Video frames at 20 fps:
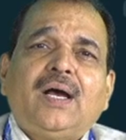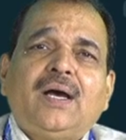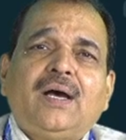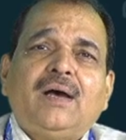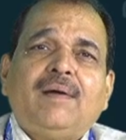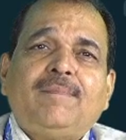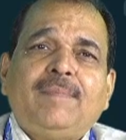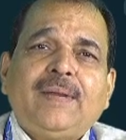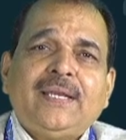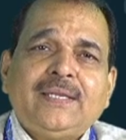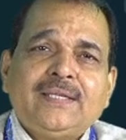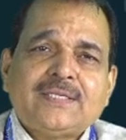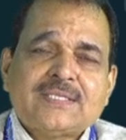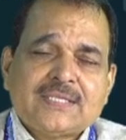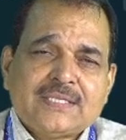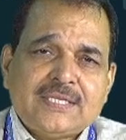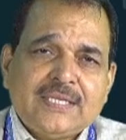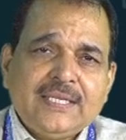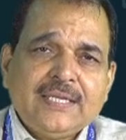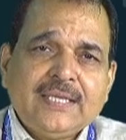by
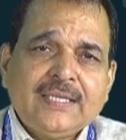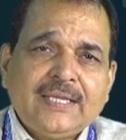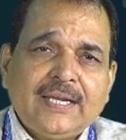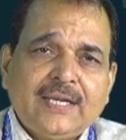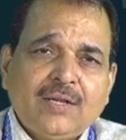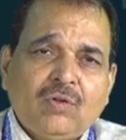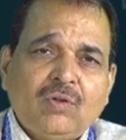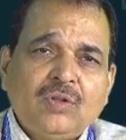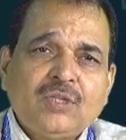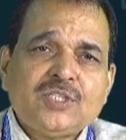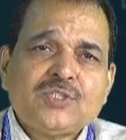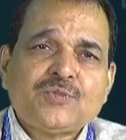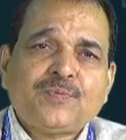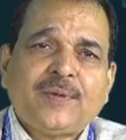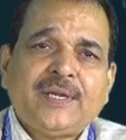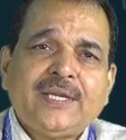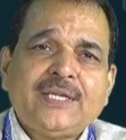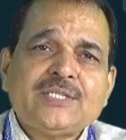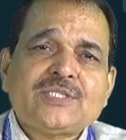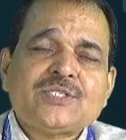seeing that all these
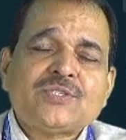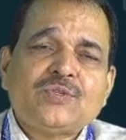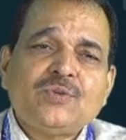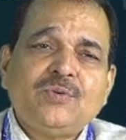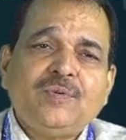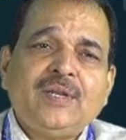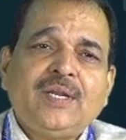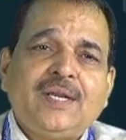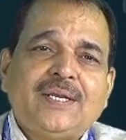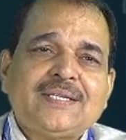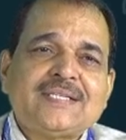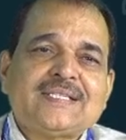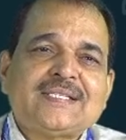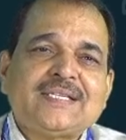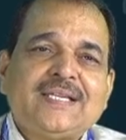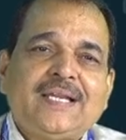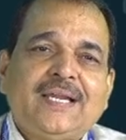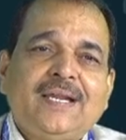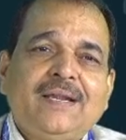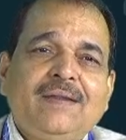points, you will
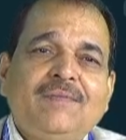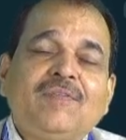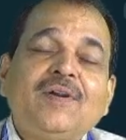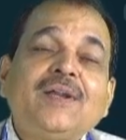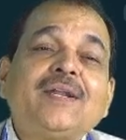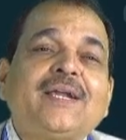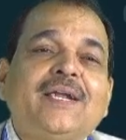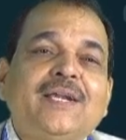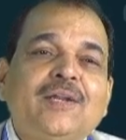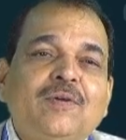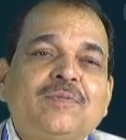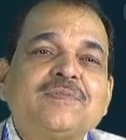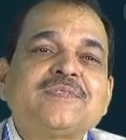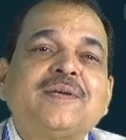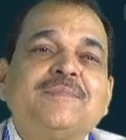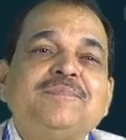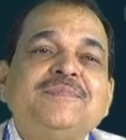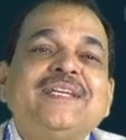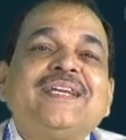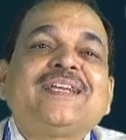understand what kind of
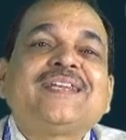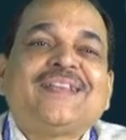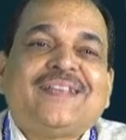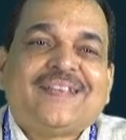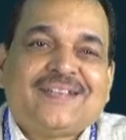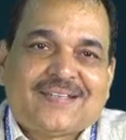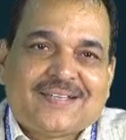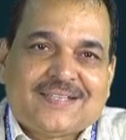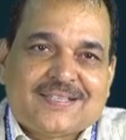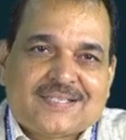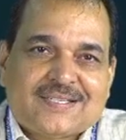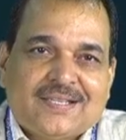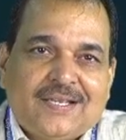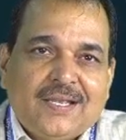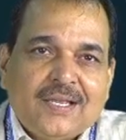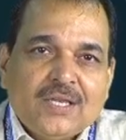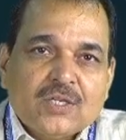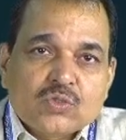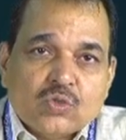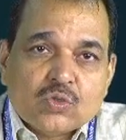subject it is.
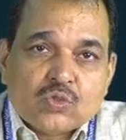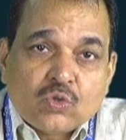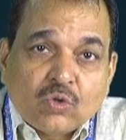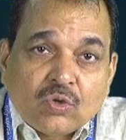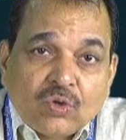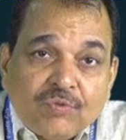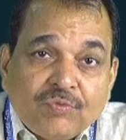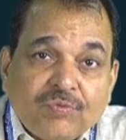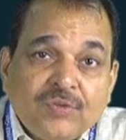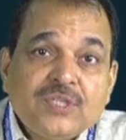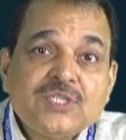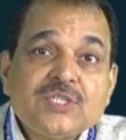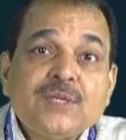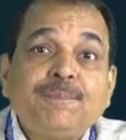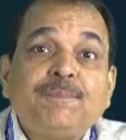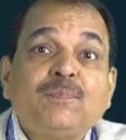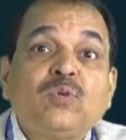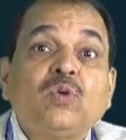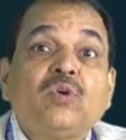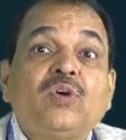So geography is a
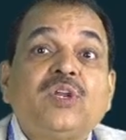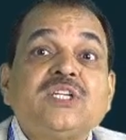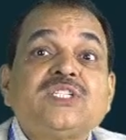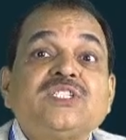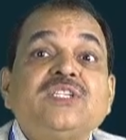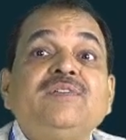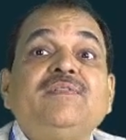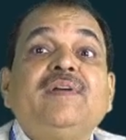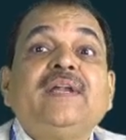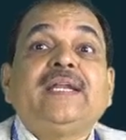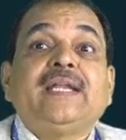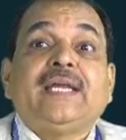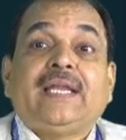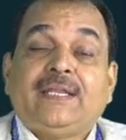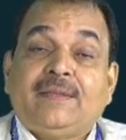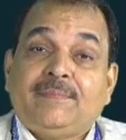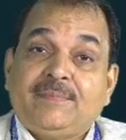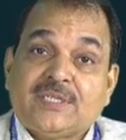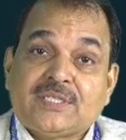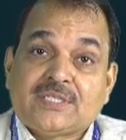progressive and
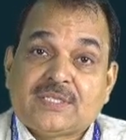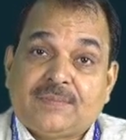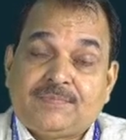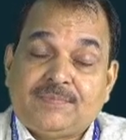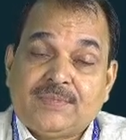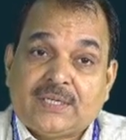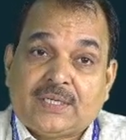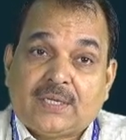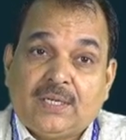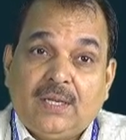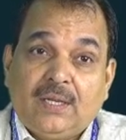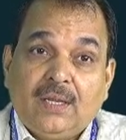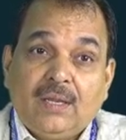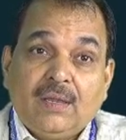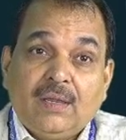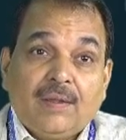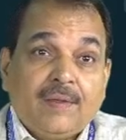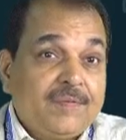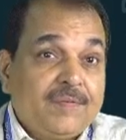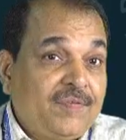dynamic subject.
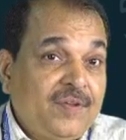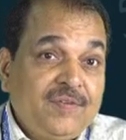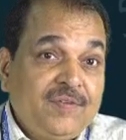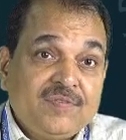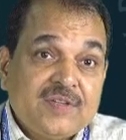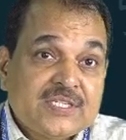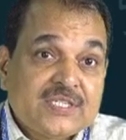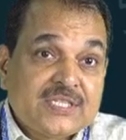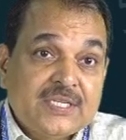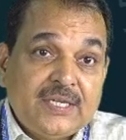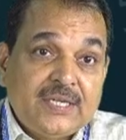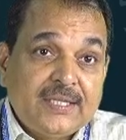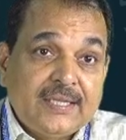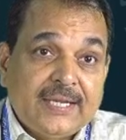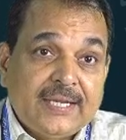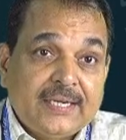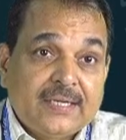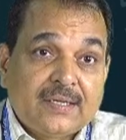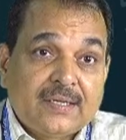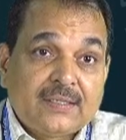When we say
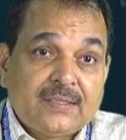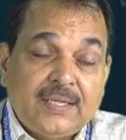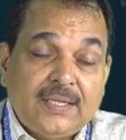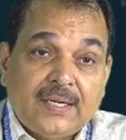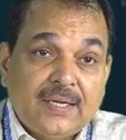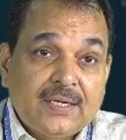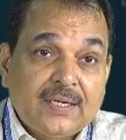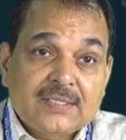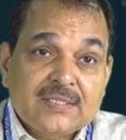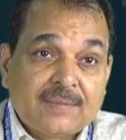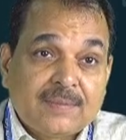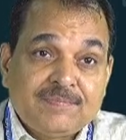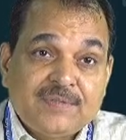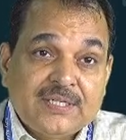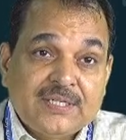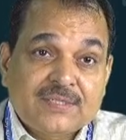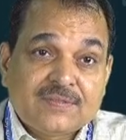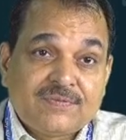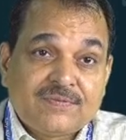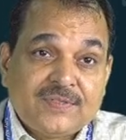that there are
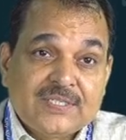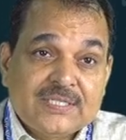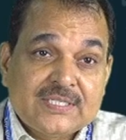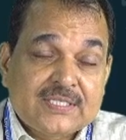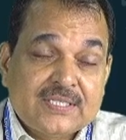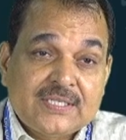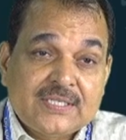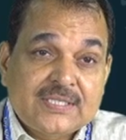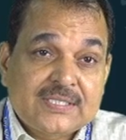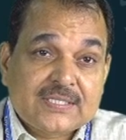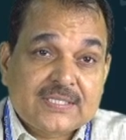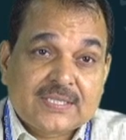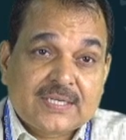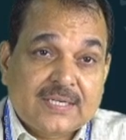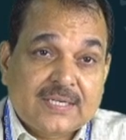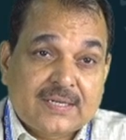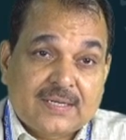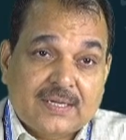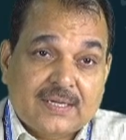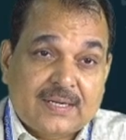subjects which is
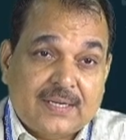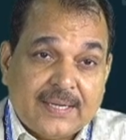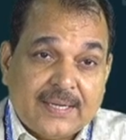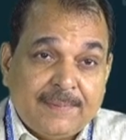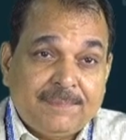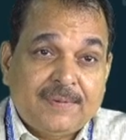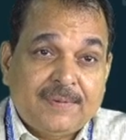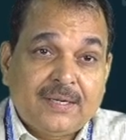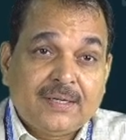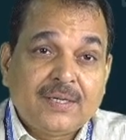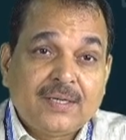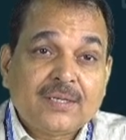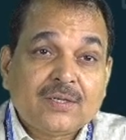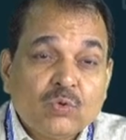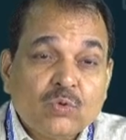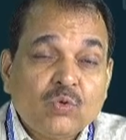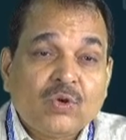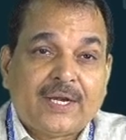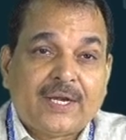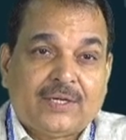kept under
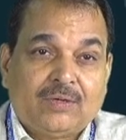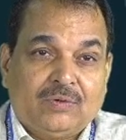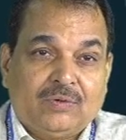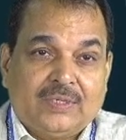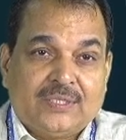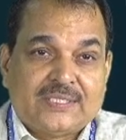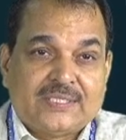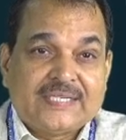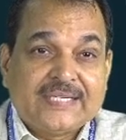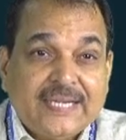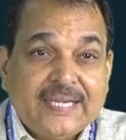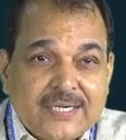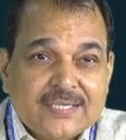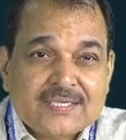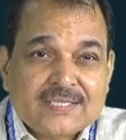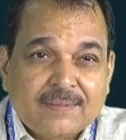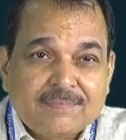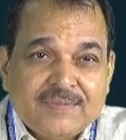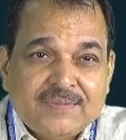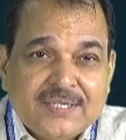two categories: dead
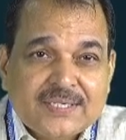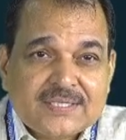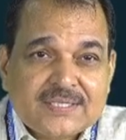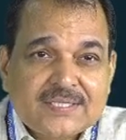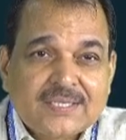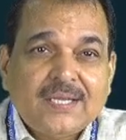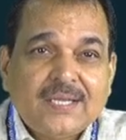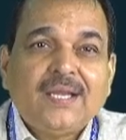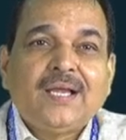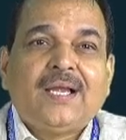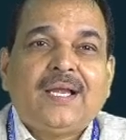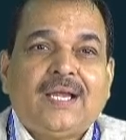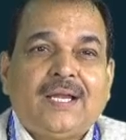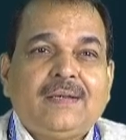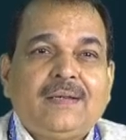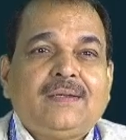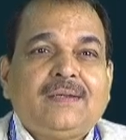subjects and